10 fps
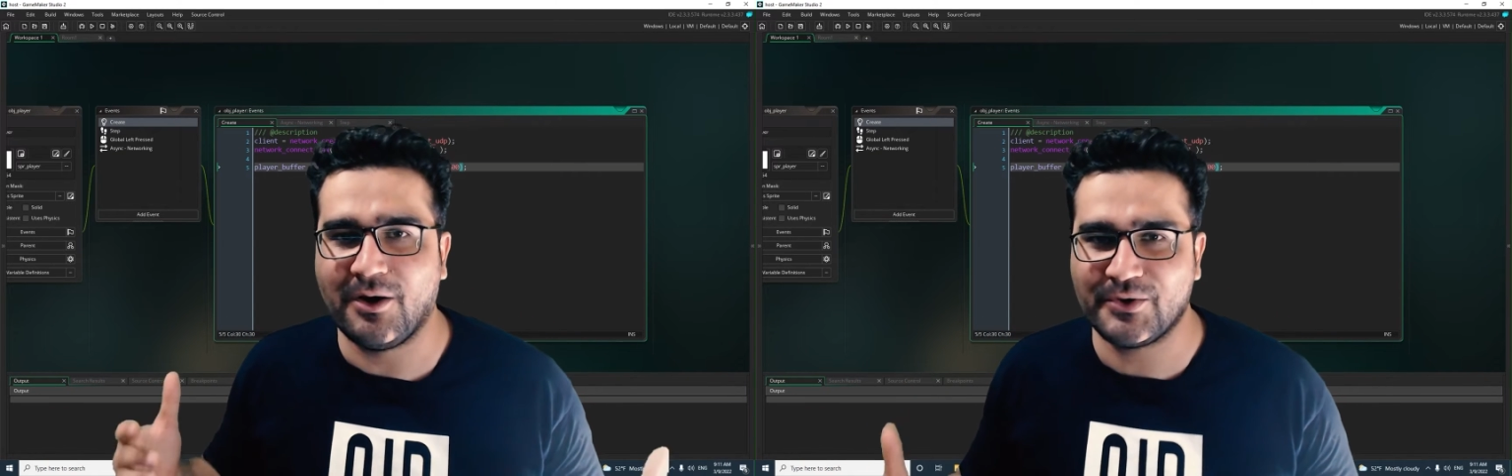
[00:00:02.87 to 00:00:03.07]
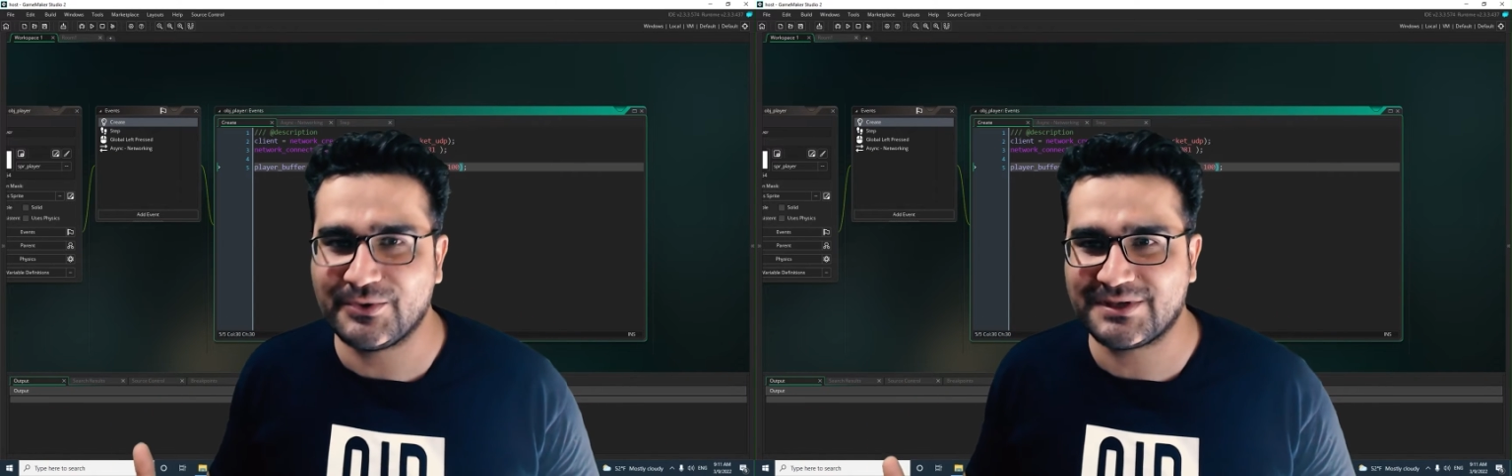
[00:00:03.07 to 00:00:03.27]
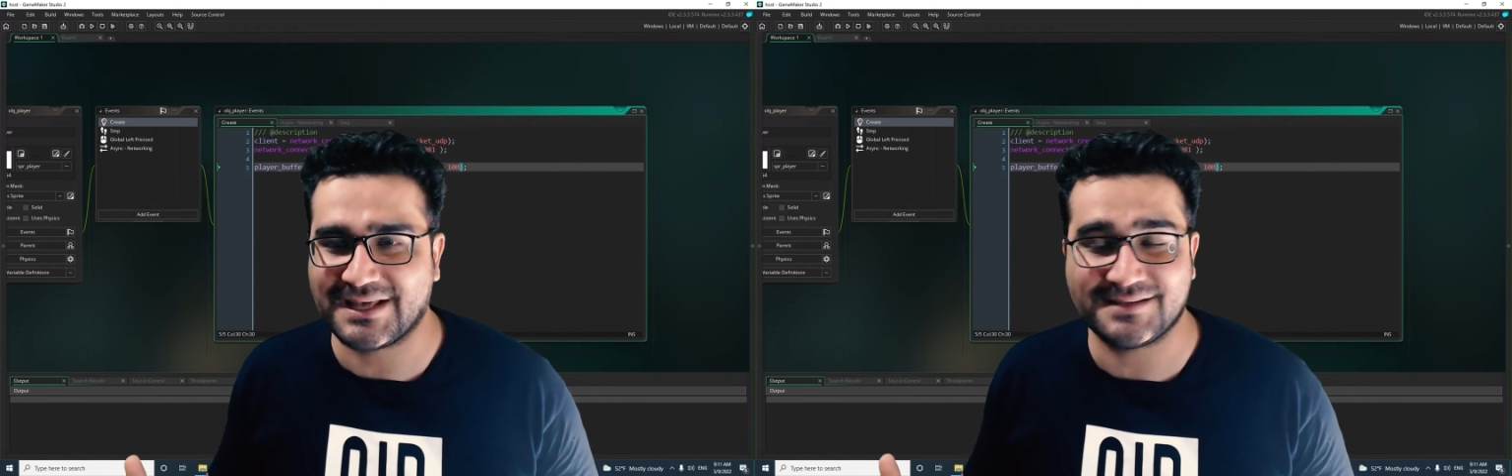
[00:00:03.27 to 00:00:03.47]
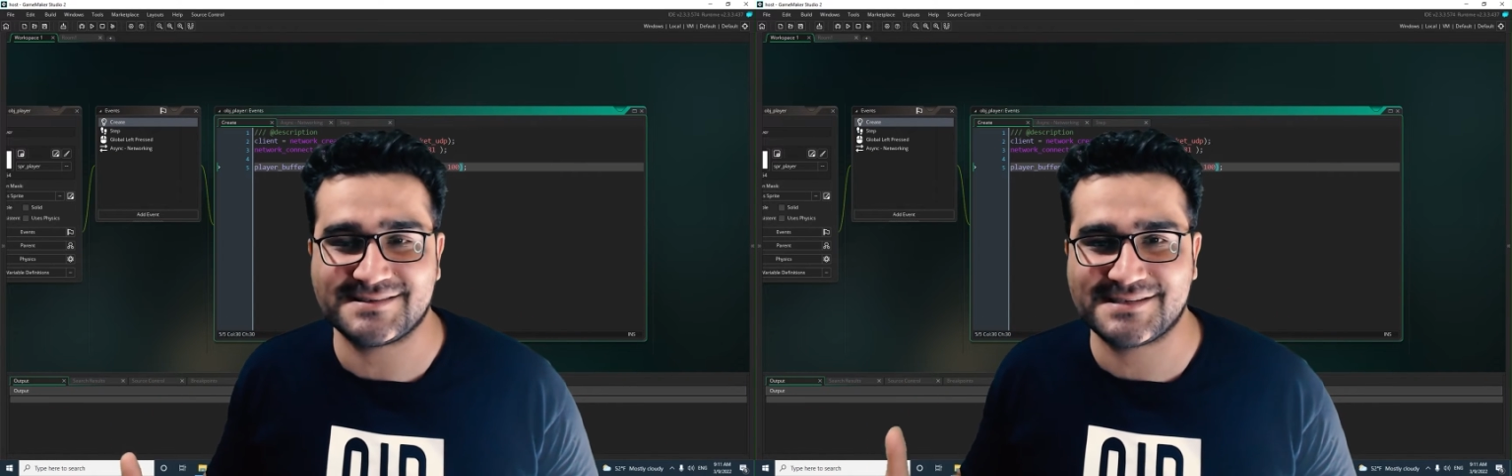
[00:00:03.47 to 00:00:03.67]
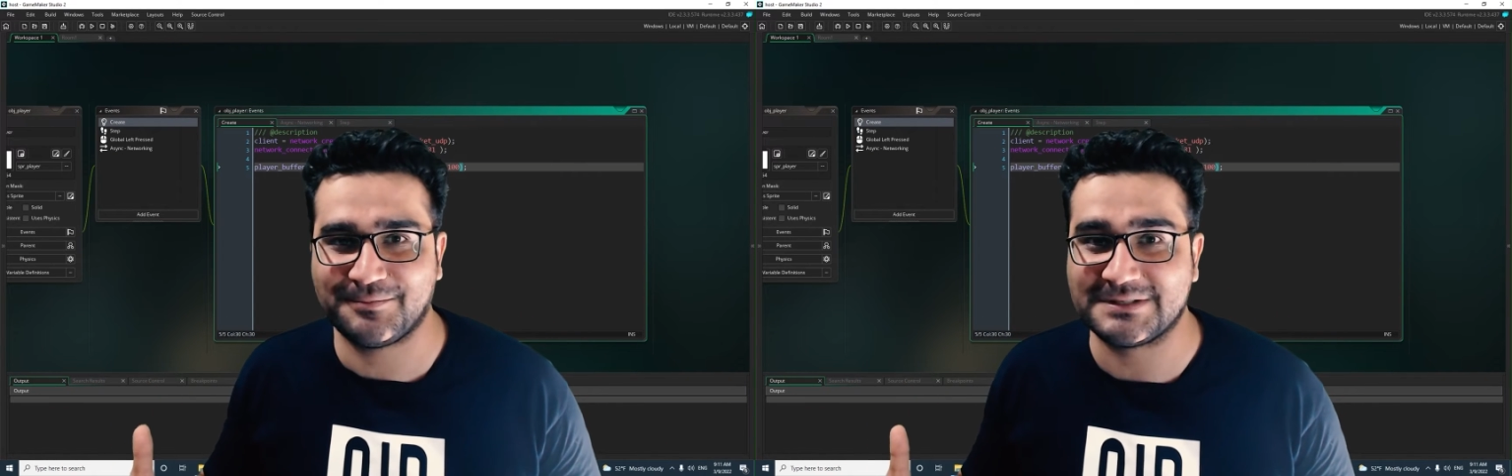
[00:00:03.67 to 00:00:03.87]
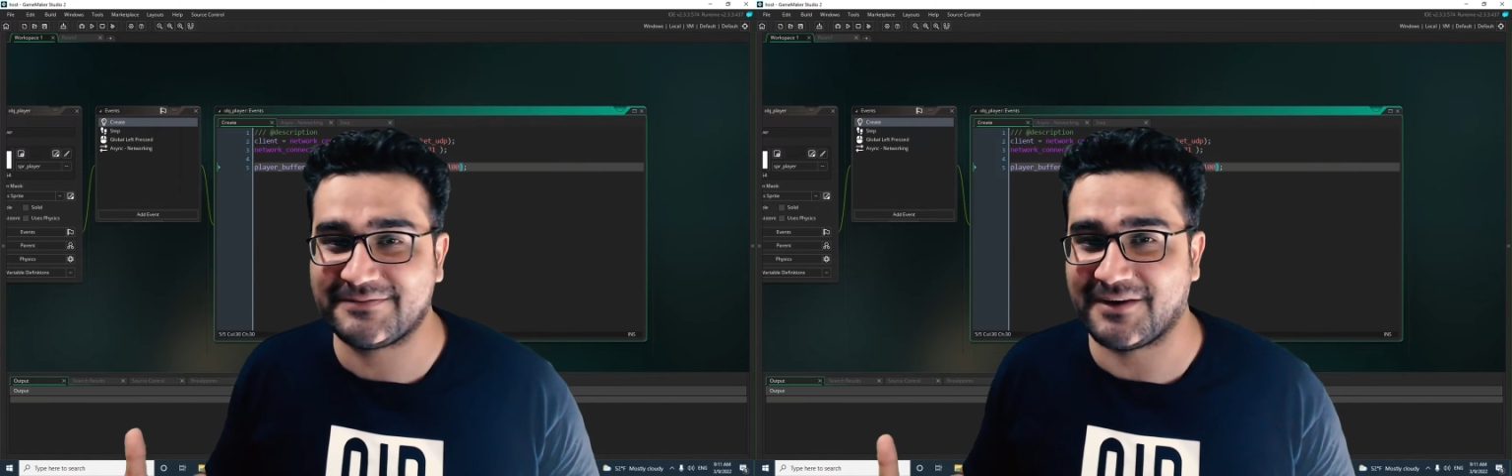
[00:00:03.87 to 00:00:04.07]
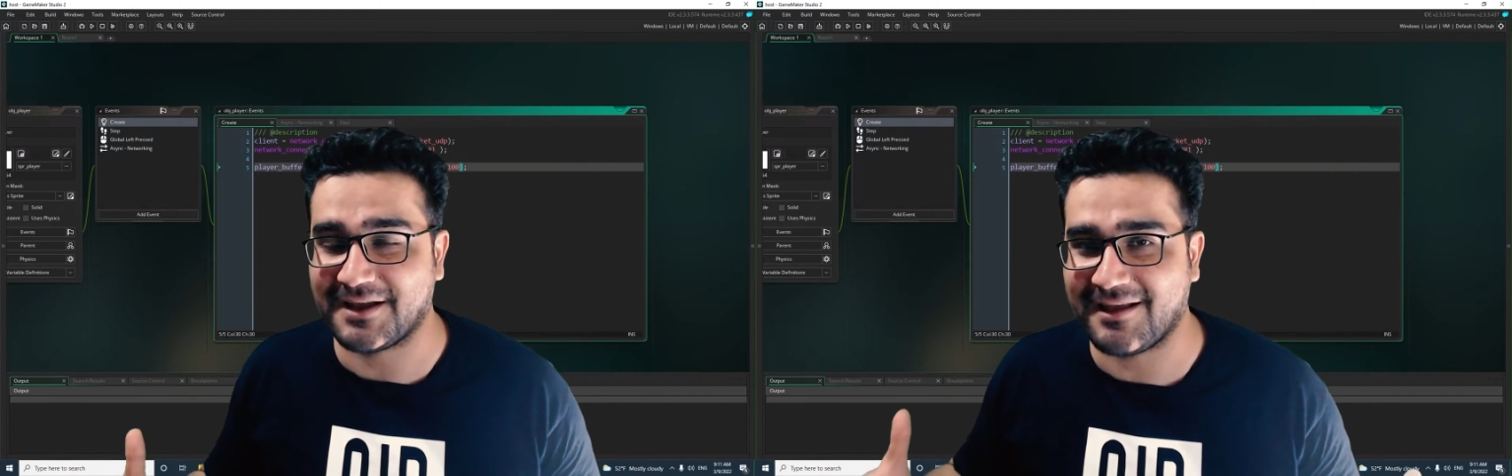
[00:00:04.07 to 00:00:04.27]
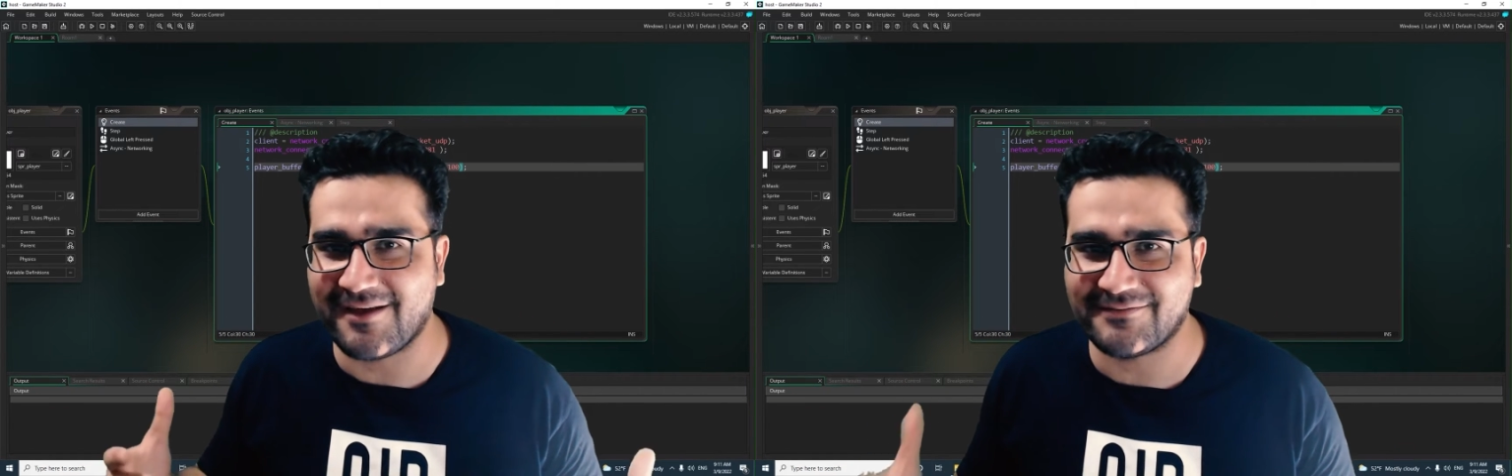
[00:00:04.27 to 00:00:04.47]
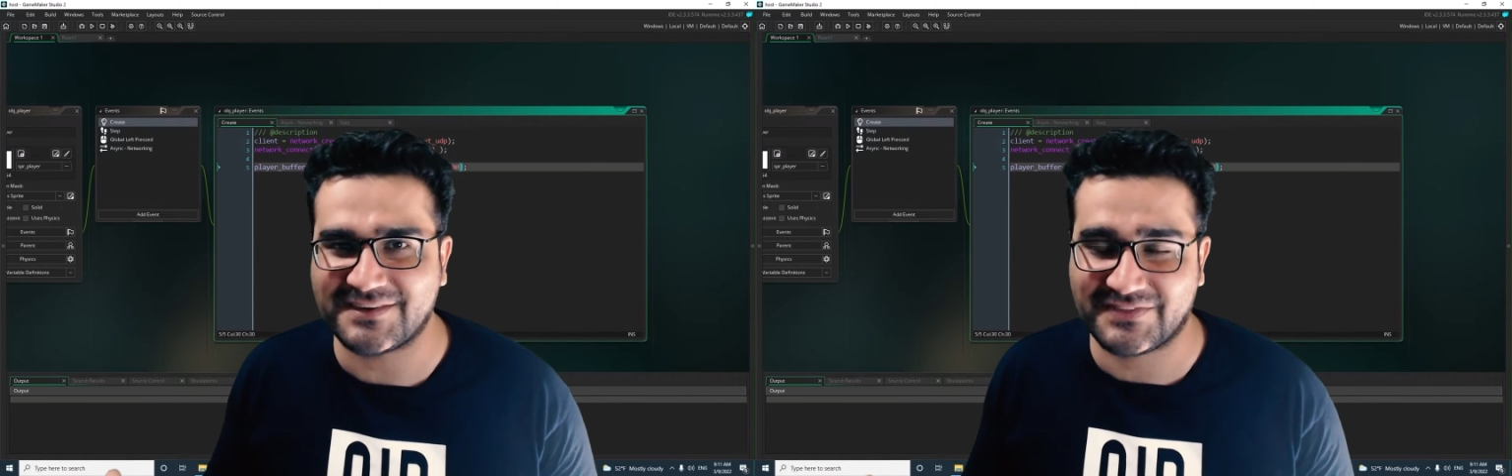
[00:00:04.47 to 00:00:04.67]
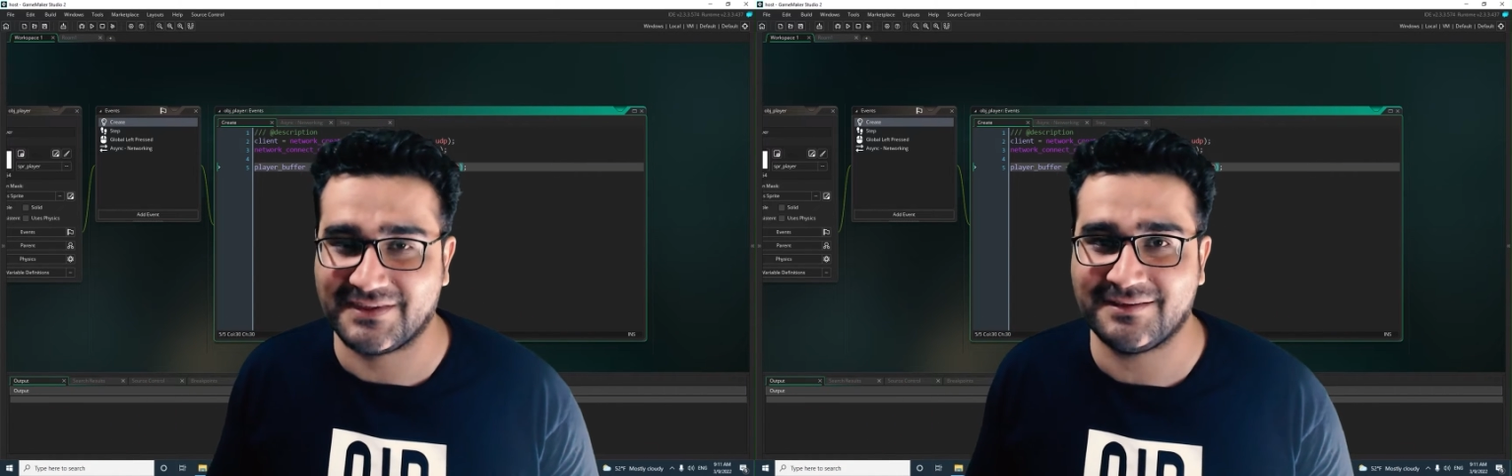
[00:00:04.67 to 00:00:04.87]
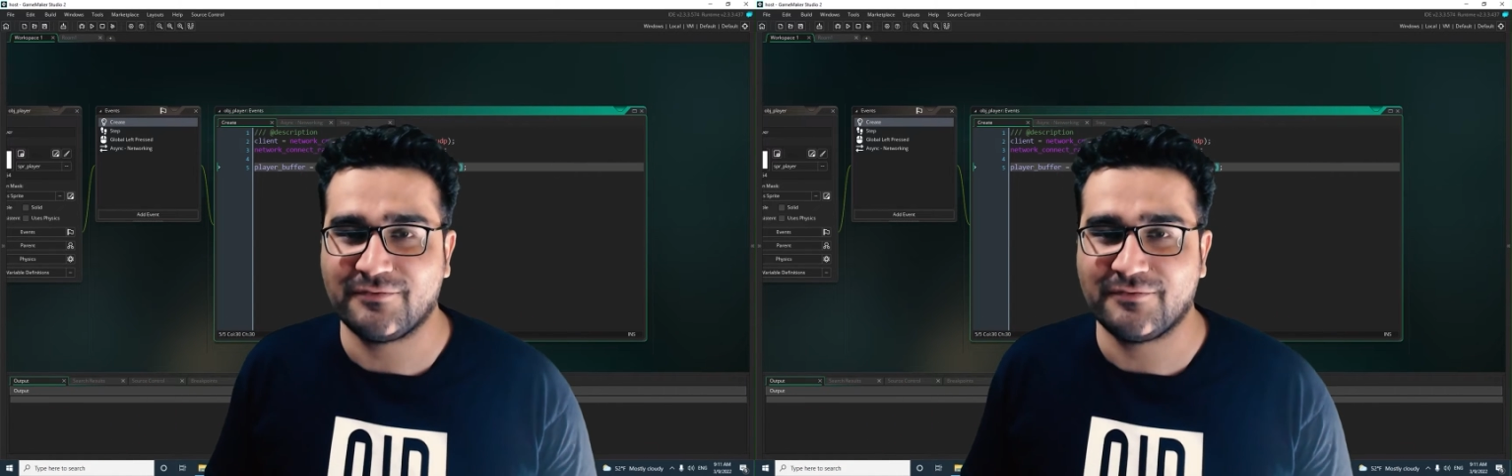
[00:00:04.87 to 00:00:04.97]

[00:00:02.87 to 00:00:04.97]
how you can simplify everything